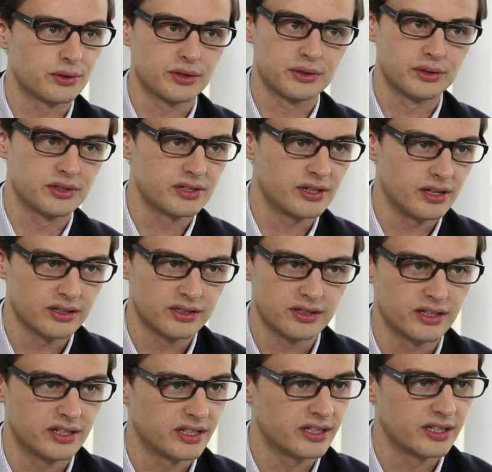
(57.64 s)
or
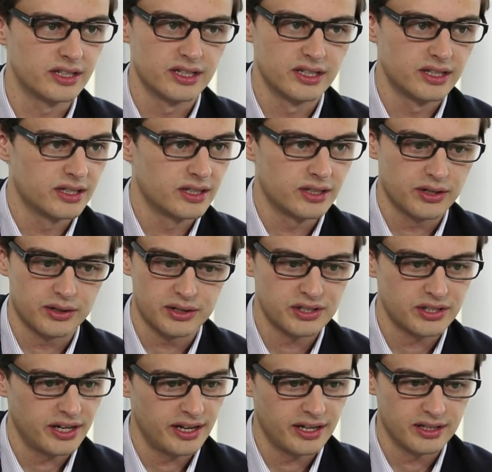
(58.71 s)
consulting or
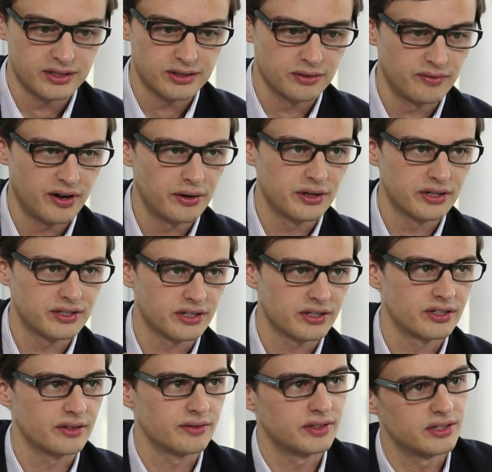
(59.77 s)
sales. So various
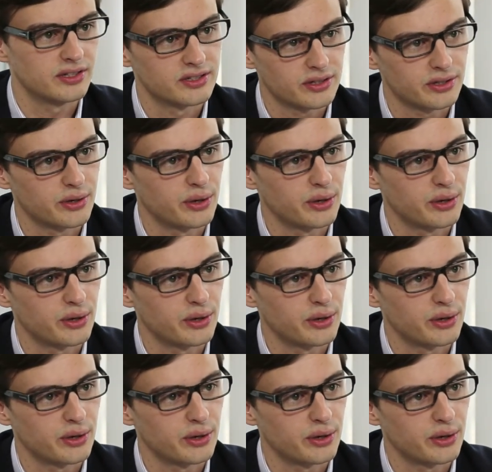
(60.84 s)
activities are